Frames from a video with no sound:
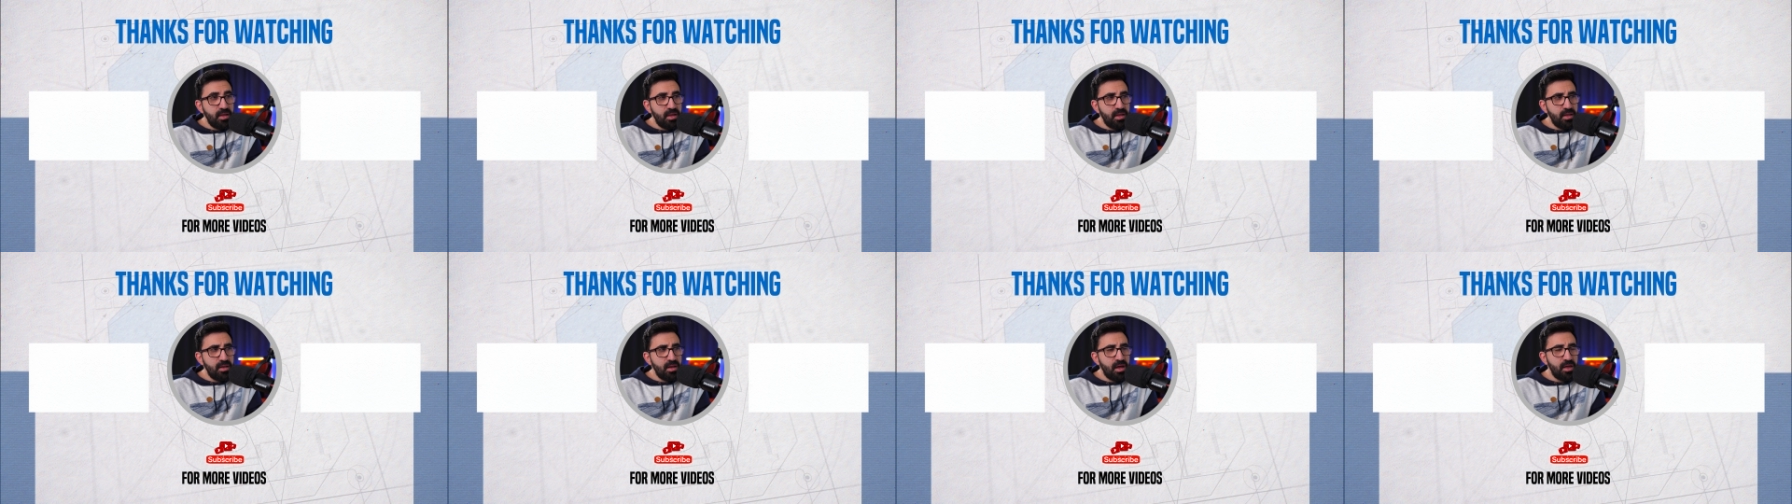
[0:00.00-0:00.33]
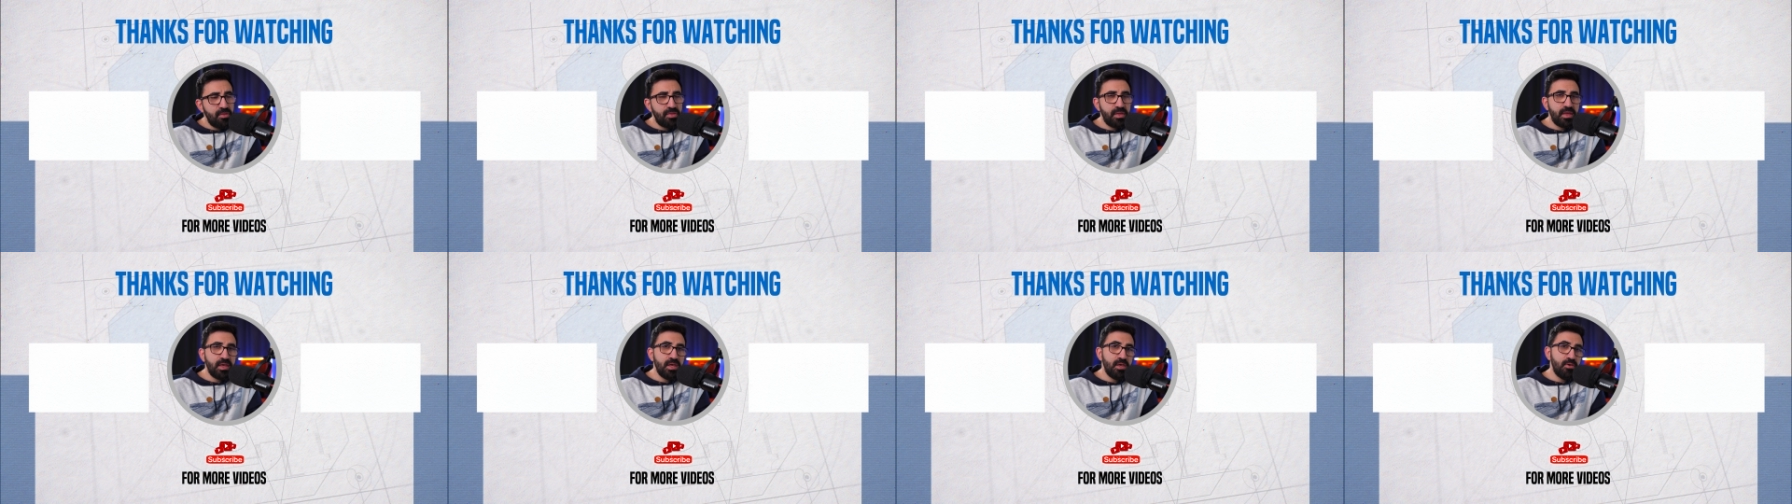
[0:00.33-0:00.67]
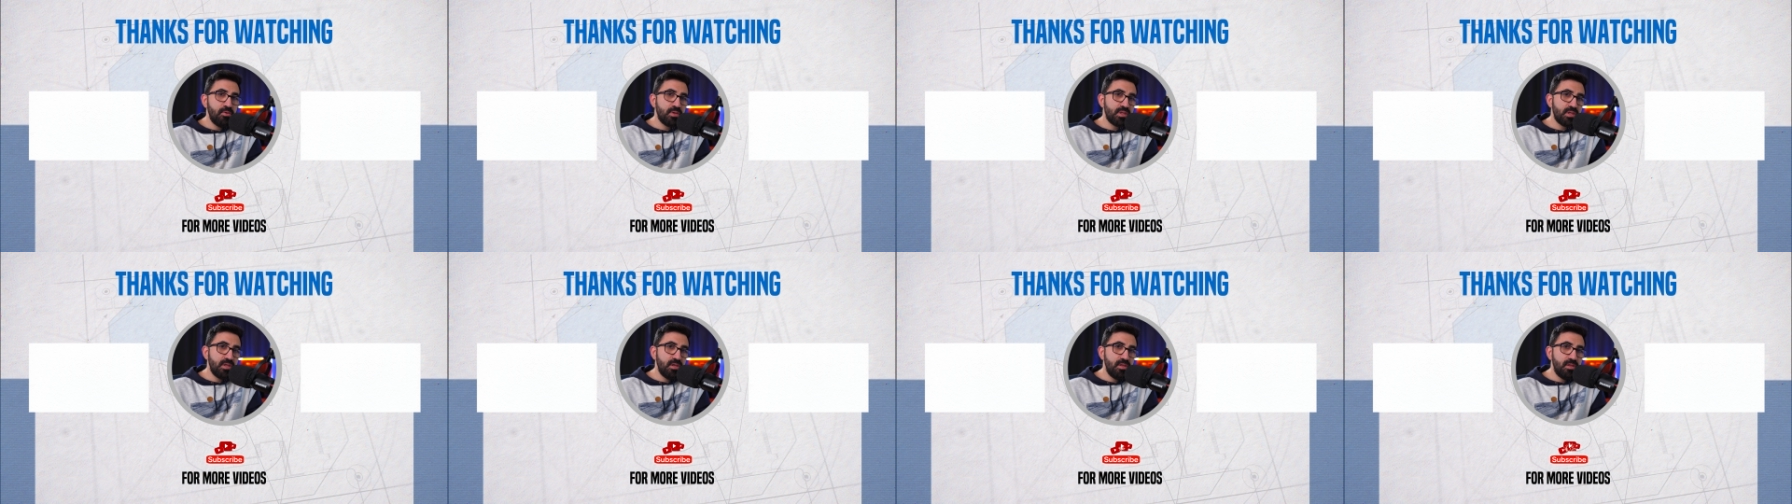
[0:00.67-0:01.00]
in I think
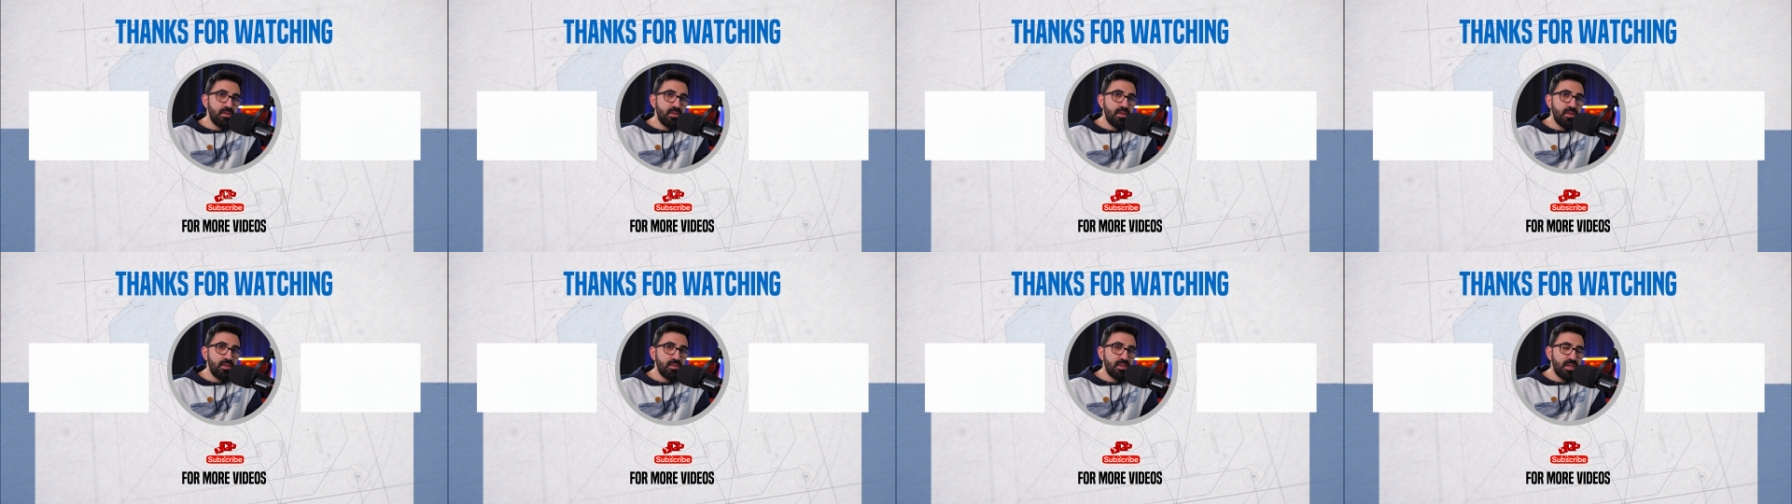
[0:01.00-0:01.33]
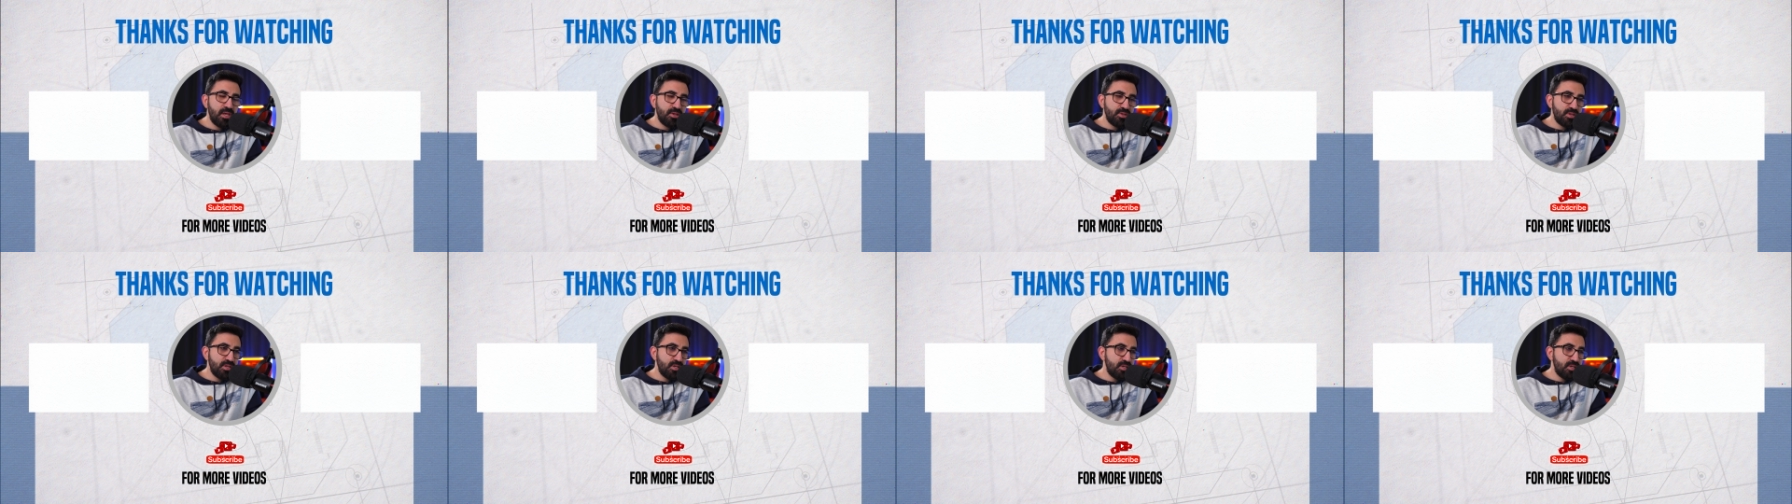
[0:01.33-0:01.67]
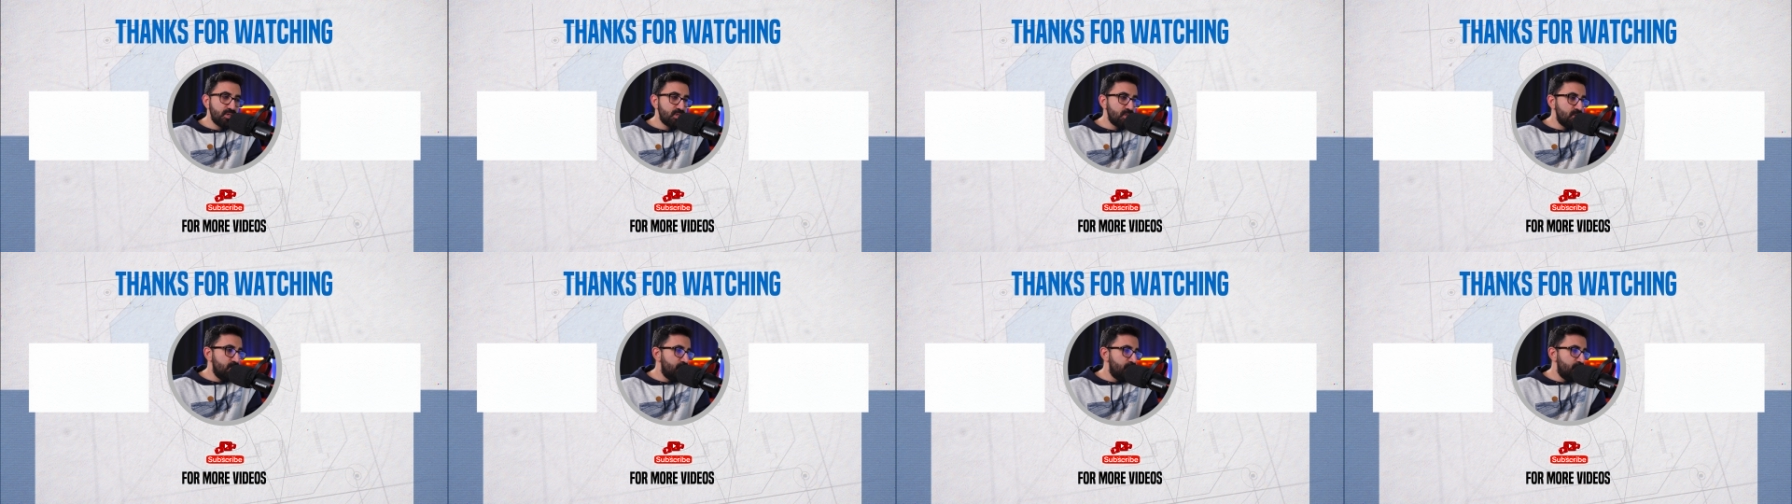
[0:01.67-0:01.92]
Houston, Texas.